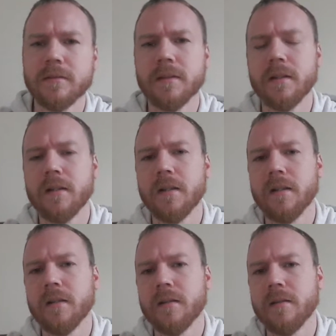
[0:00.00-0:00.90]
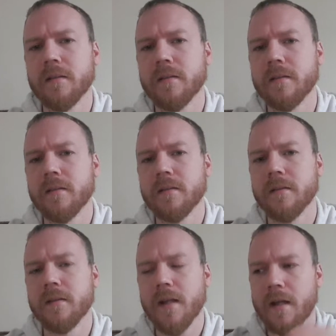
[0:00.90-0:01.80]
Nothing is said.